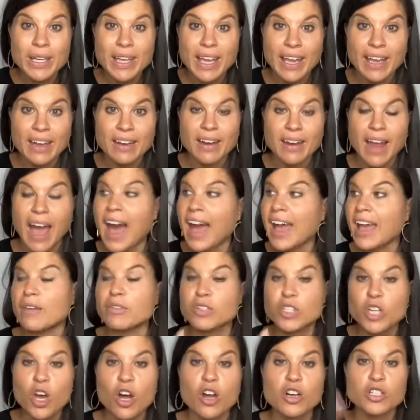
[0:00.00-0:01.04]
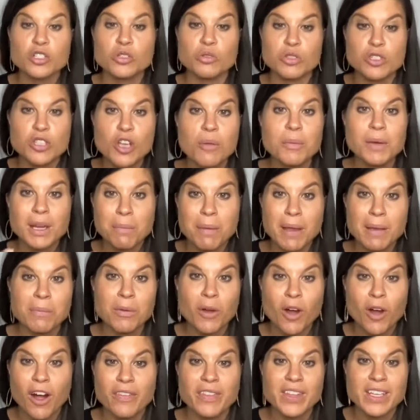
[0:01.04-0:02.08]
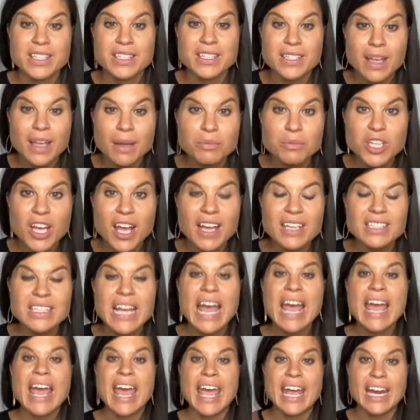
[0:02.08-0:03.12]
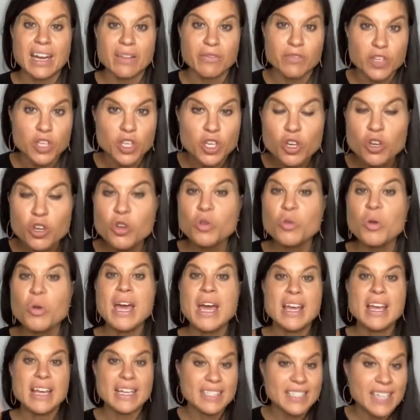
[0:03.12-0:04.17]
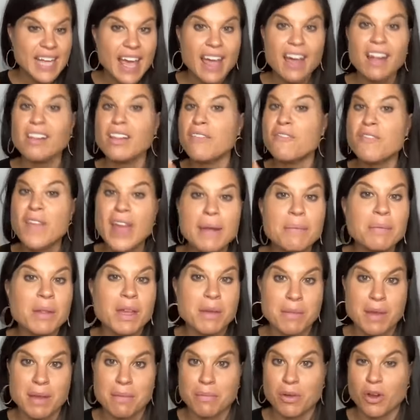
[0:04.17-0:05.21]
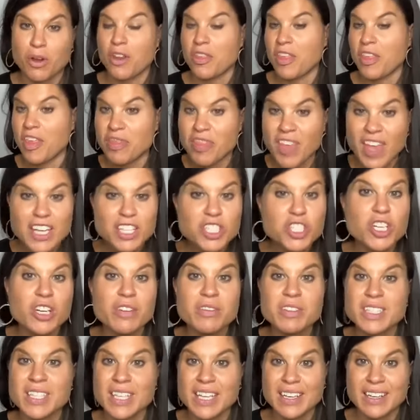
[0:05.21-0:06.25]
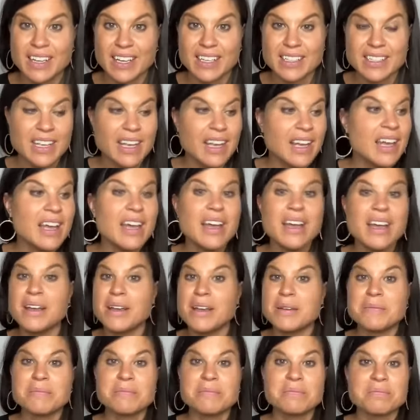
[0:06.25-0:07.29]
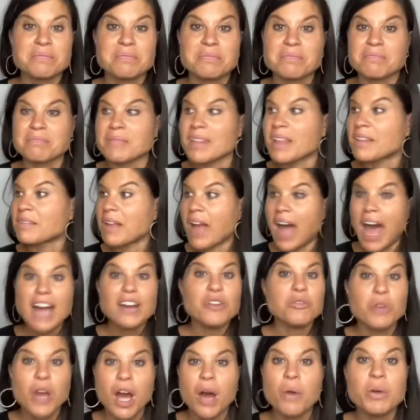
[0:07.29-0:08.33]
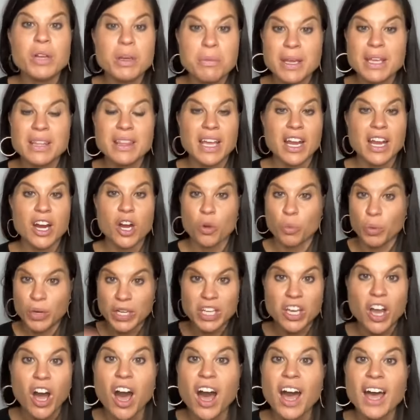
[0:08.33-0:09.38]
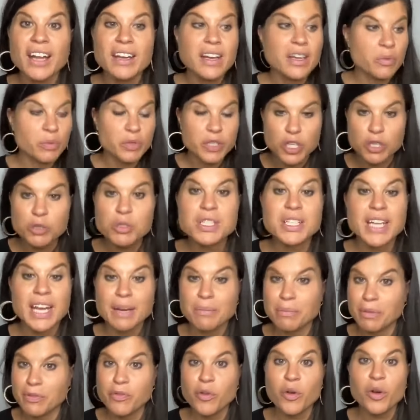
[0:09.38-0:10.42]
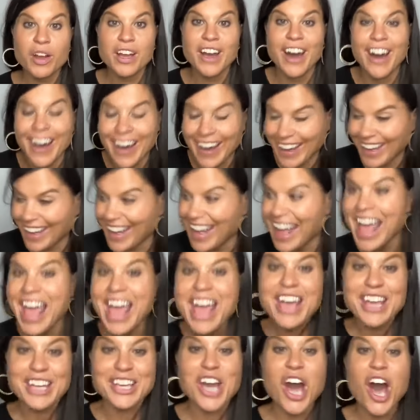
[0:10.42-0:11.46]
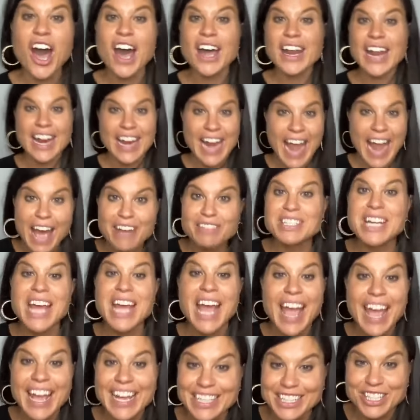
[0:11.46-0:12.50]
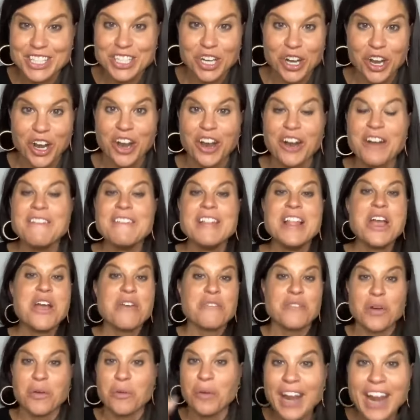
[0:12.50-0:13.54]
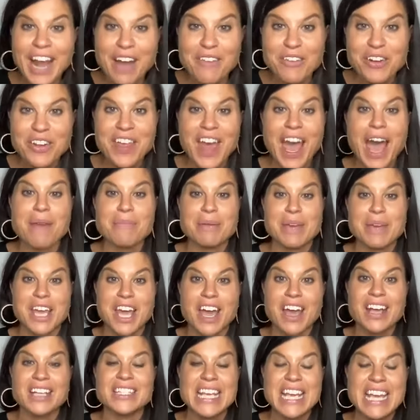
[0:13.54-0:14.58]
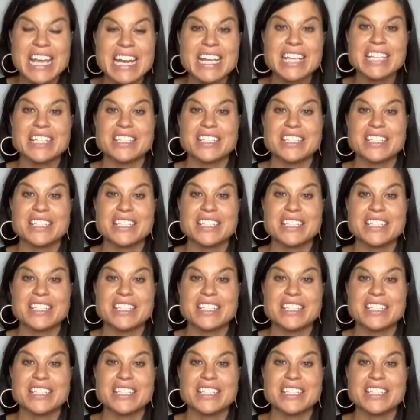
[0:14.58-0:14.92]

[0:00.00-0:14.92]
one can. I have talked to so many people on this subject. And if you tell a family member that they should have seen it, I do not want to be there. Right. When God, you stand before God and have to answer for whatever that, because it